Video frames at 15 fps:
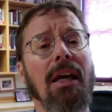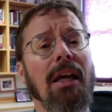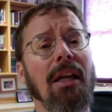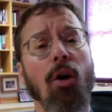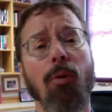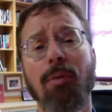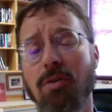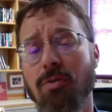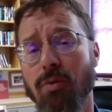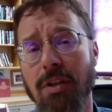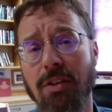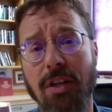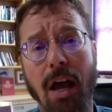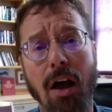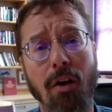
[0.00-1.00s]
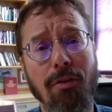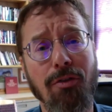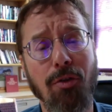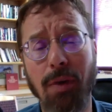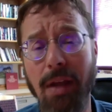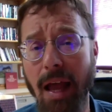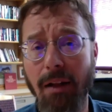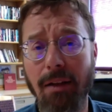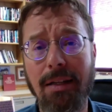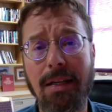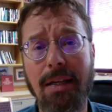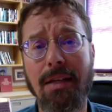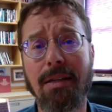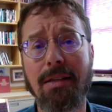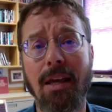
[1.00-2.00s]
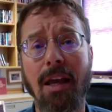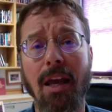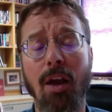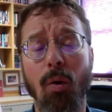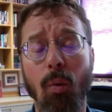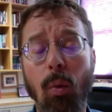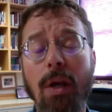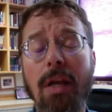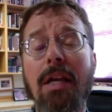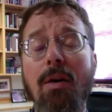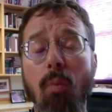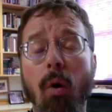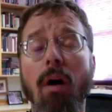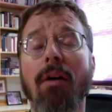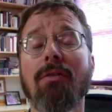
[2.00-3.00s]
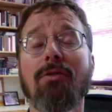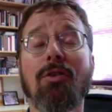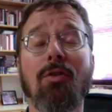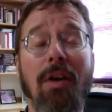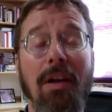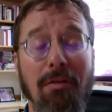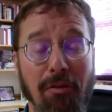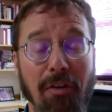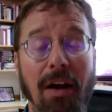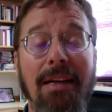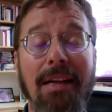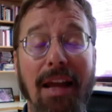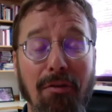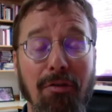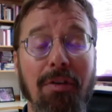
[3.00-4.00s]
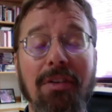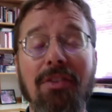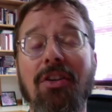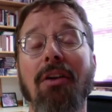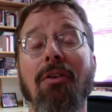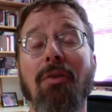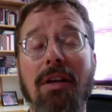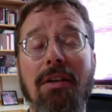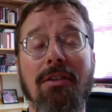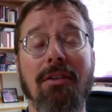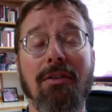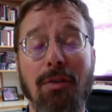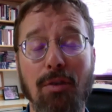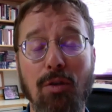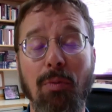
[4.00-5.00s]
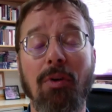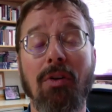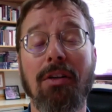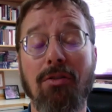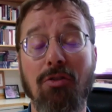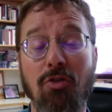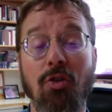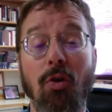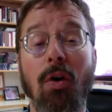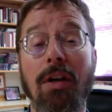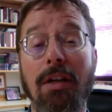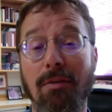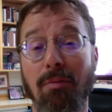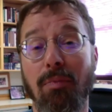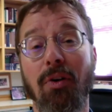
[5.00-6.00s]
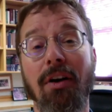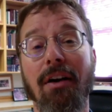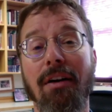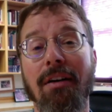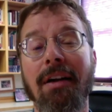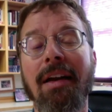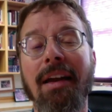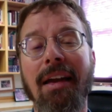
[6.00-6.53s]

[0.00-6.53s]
and help us reach out, the reality is we want to invite every generation to experience joy in prayer.